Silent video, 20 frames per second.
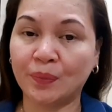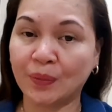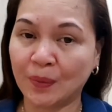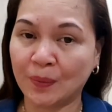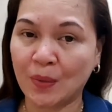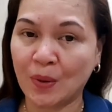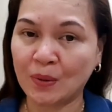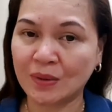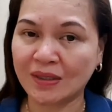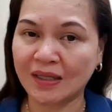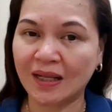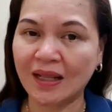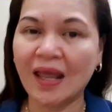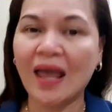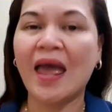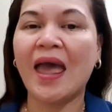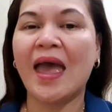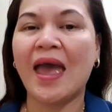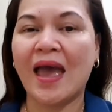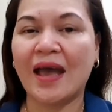proposal
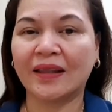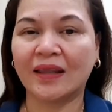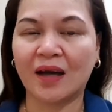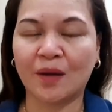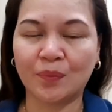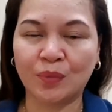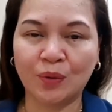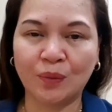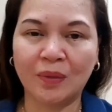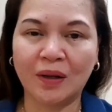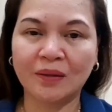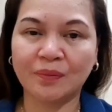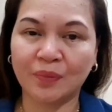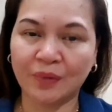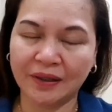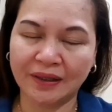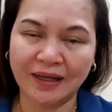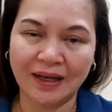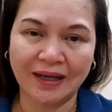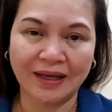and the approval
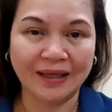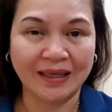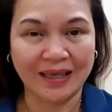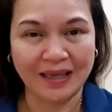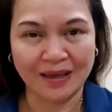for the